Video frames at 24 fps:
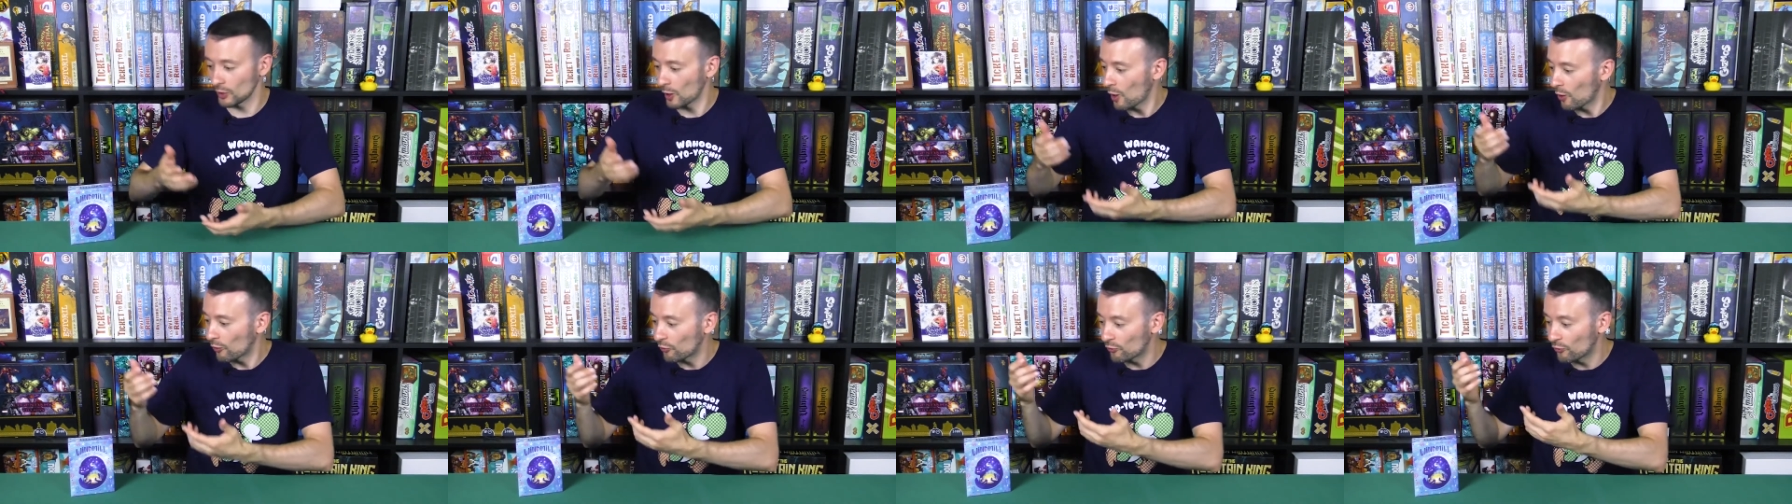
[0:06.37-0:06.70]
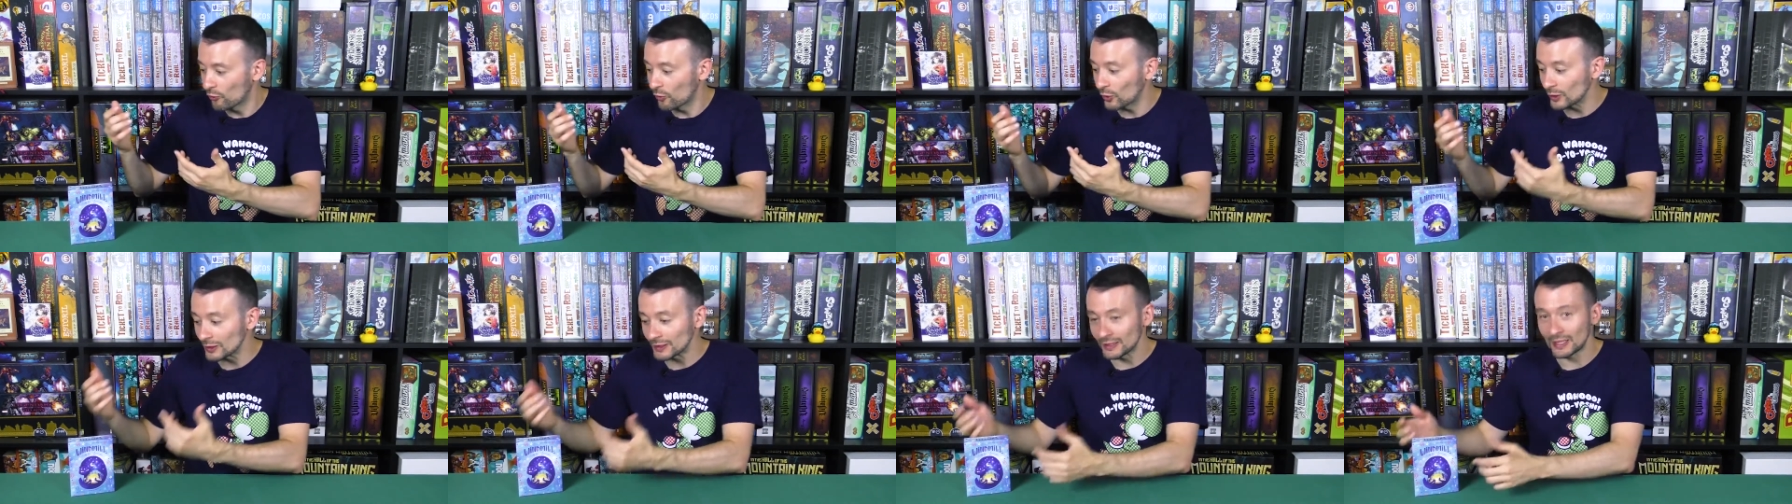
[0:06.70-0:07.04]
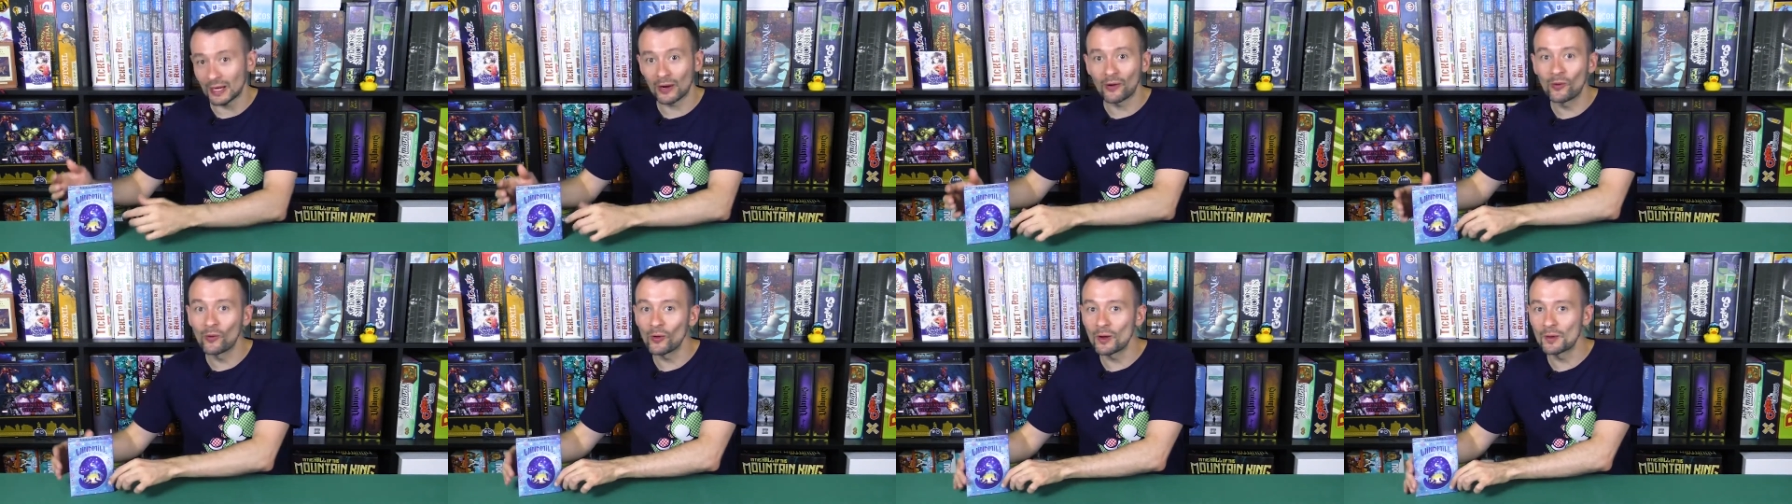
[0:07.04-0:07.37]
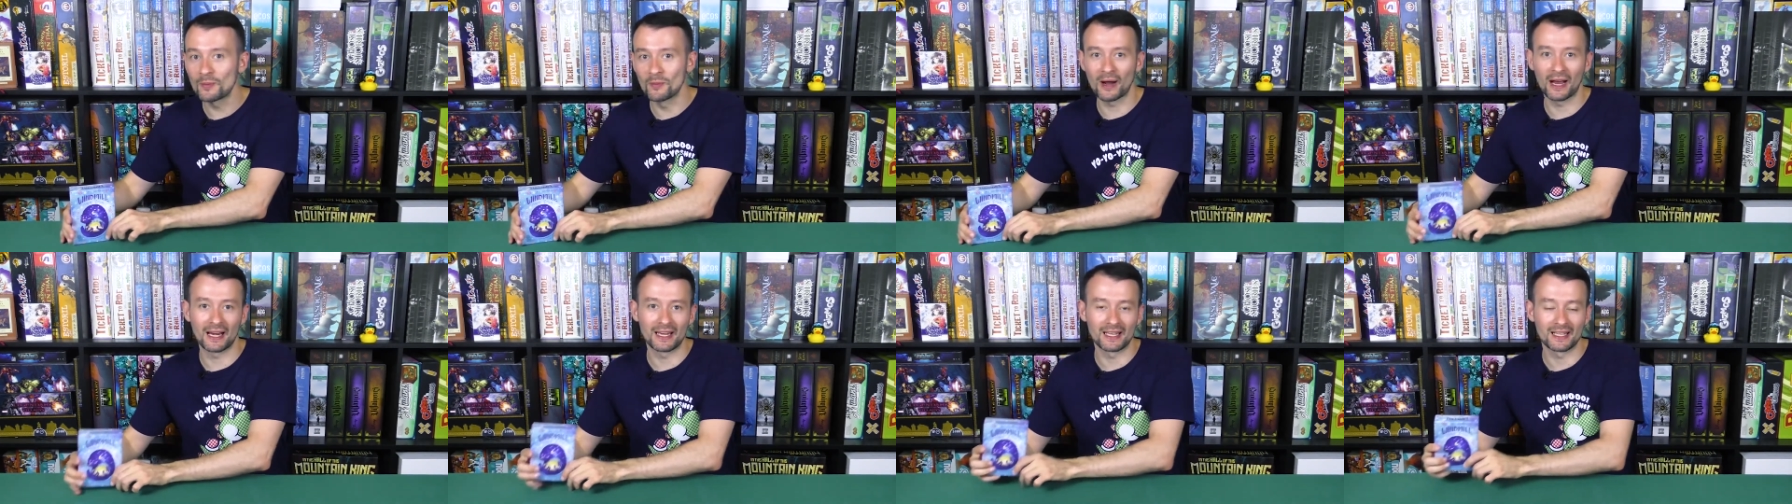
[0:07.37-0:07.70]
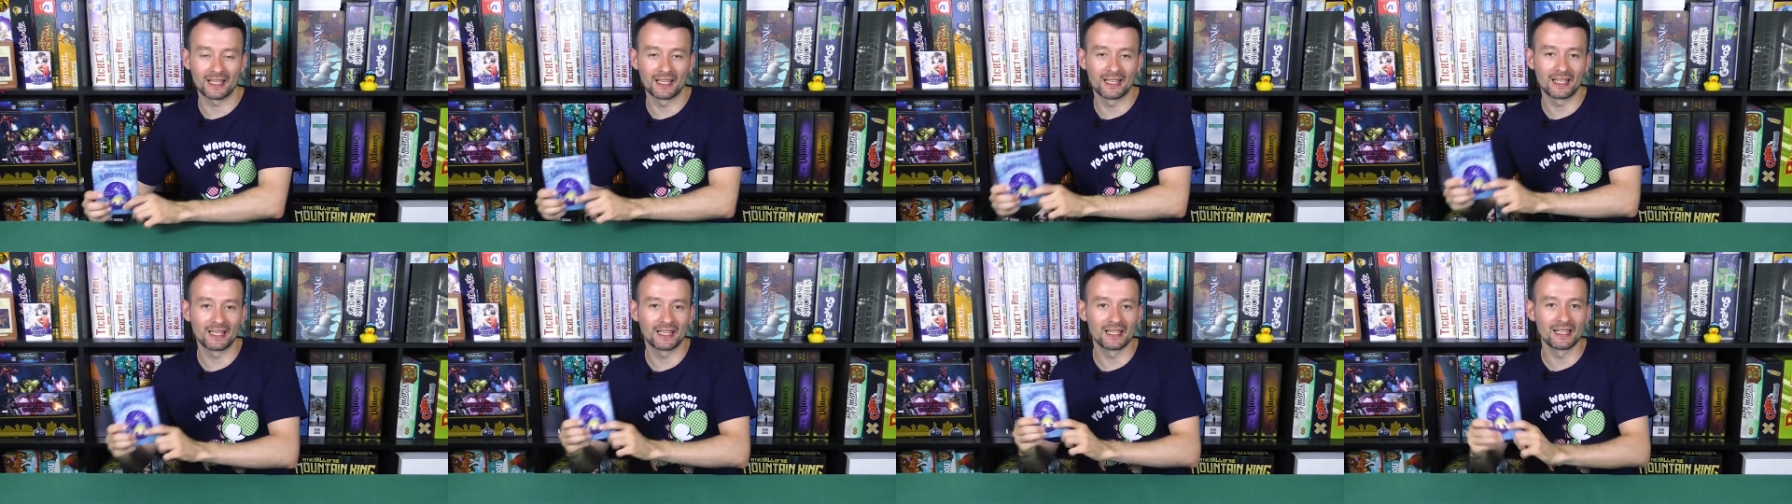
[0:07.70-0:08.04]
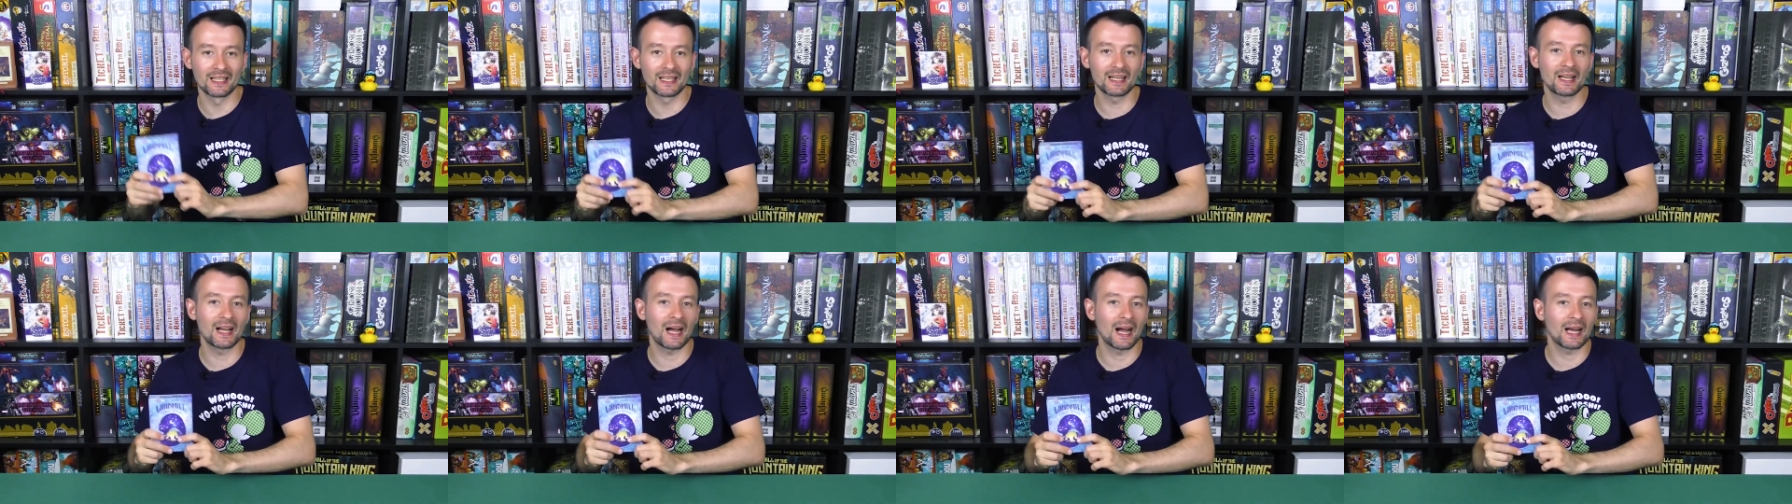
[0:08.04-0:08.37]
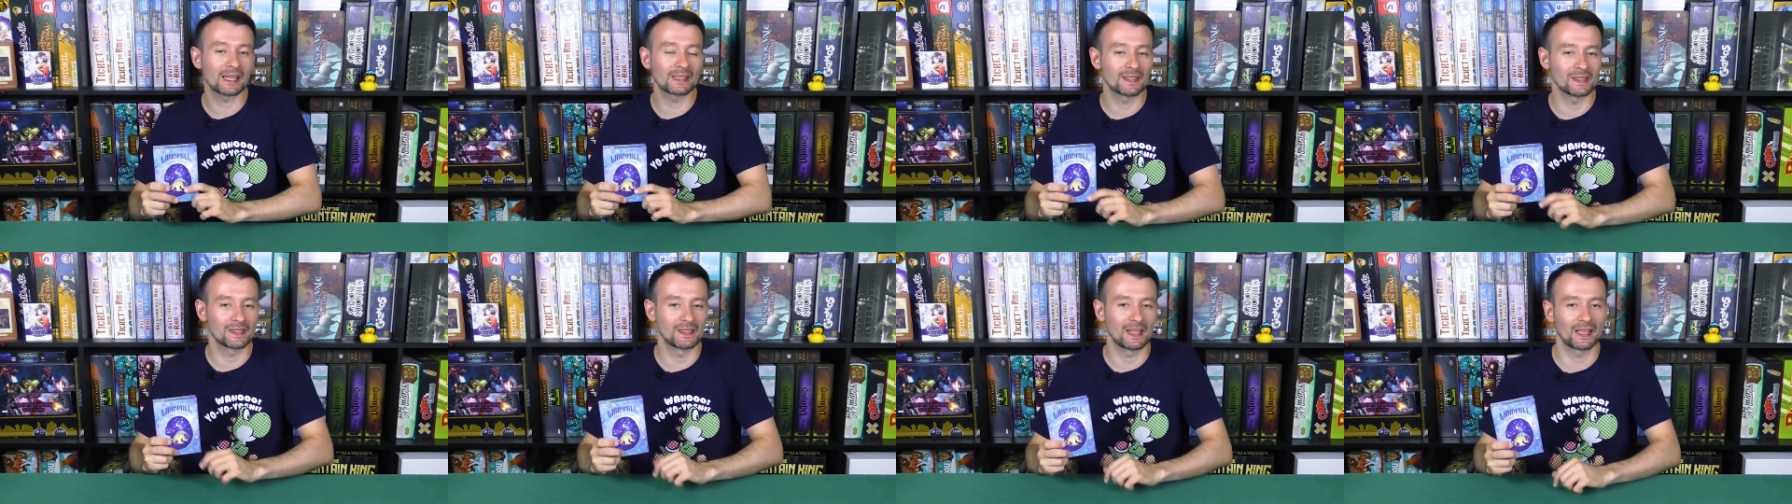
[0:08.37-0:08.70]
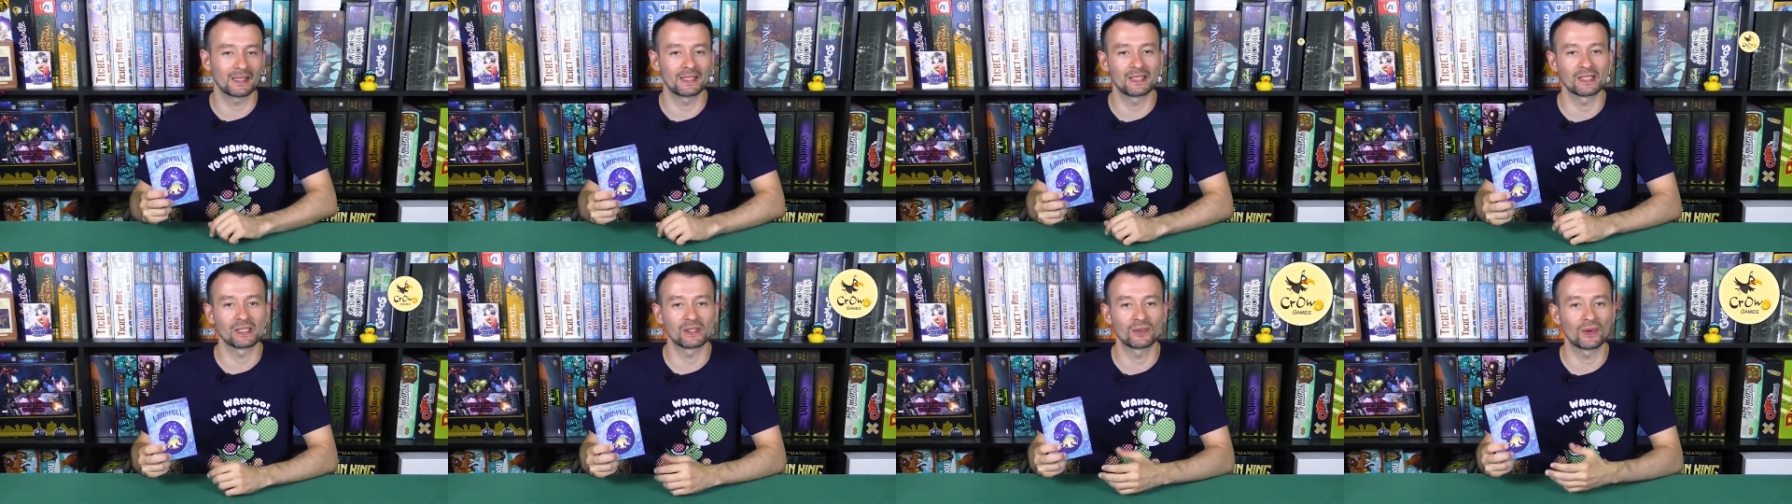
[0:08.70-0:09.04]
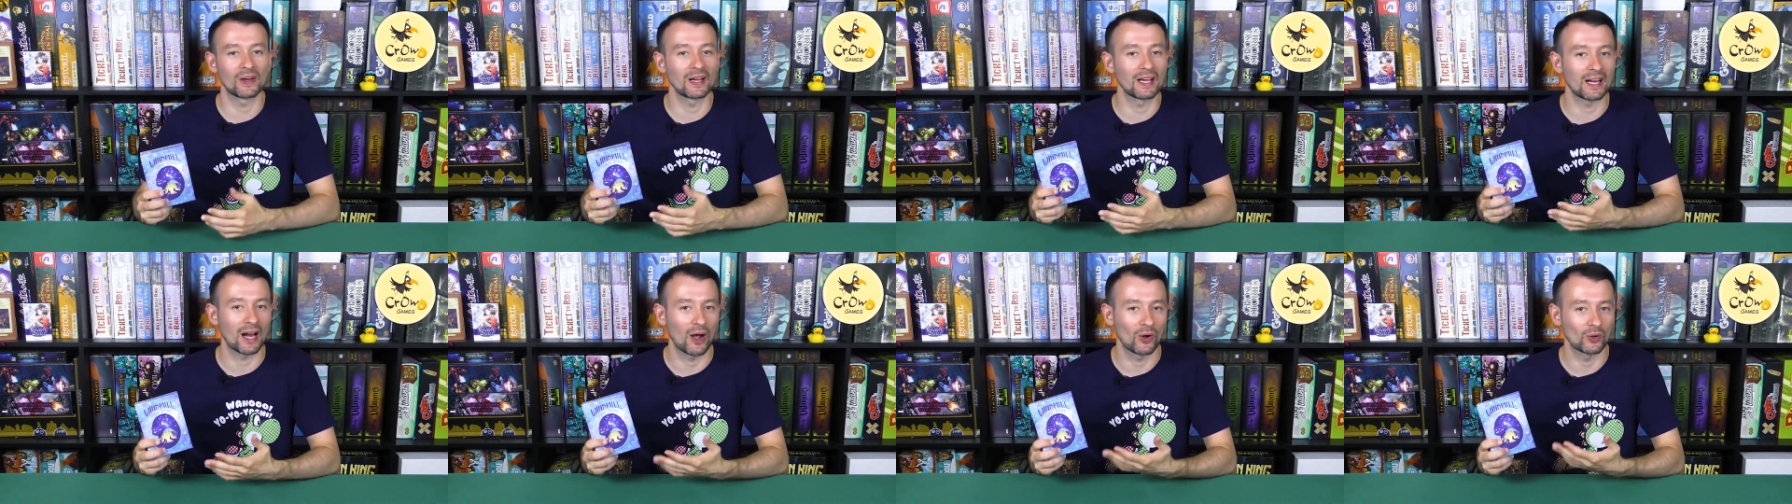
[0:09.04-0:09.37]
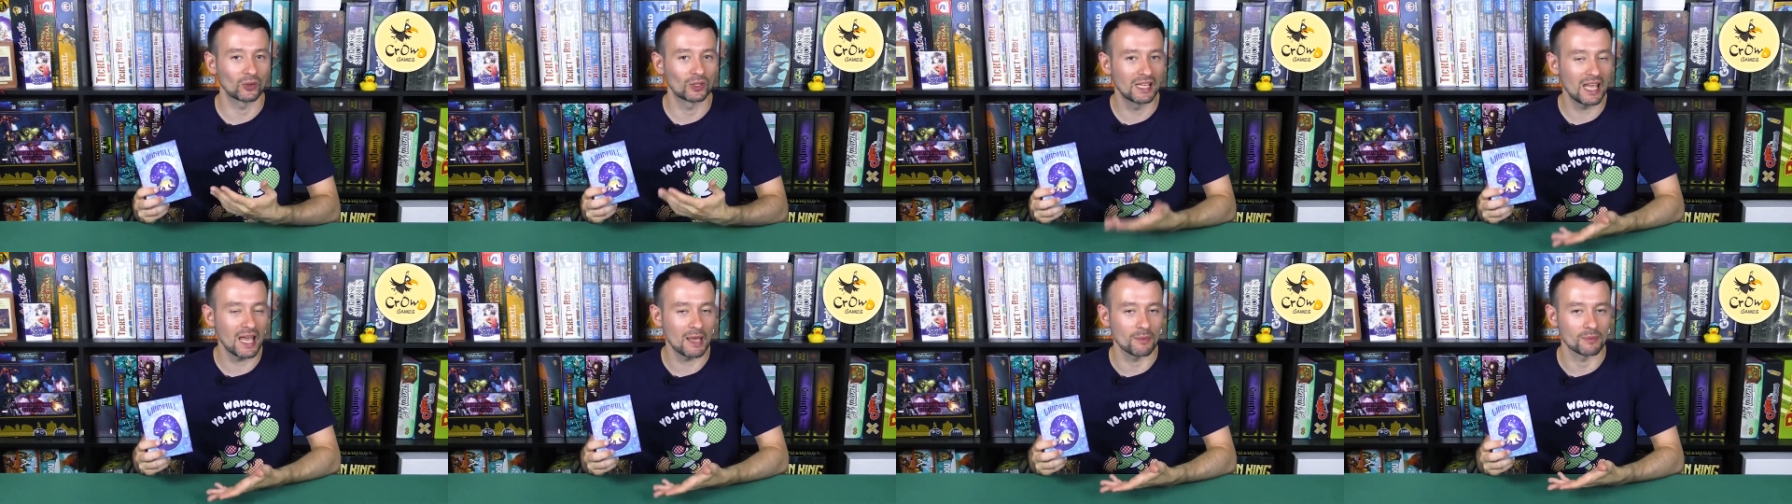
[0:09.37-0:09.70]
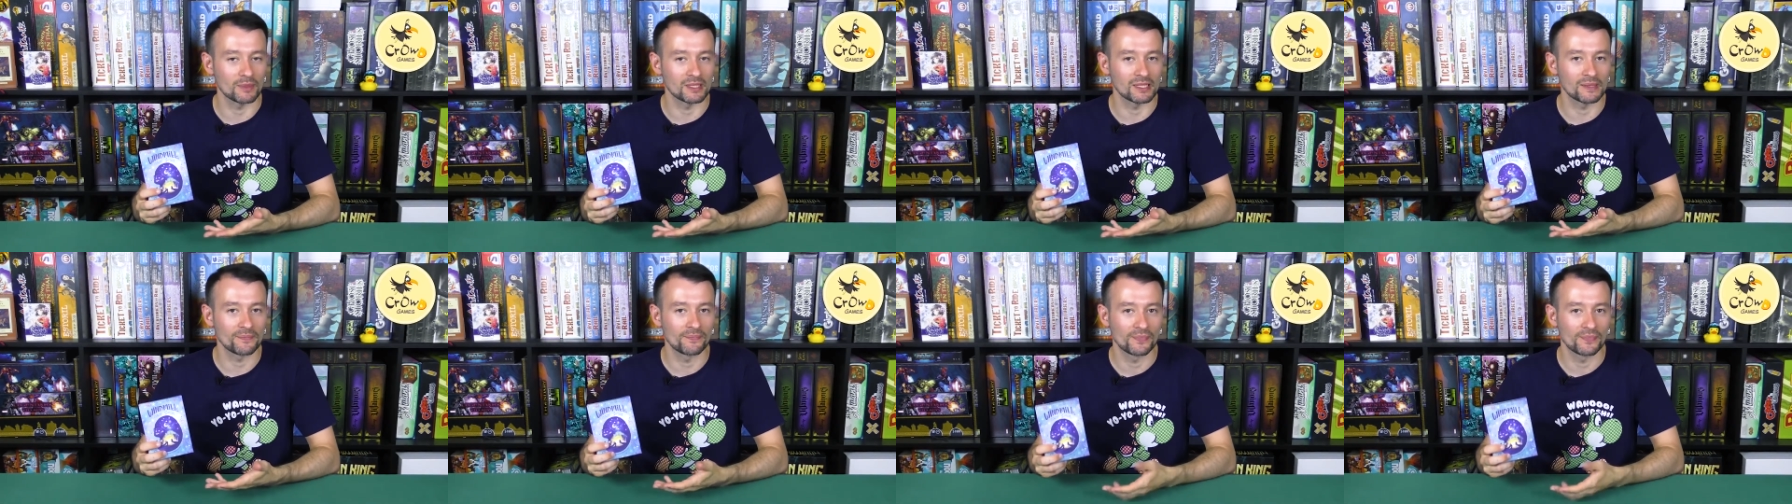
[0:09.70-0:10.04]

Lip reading: of the rules of this little game from the Crowd Games publisher.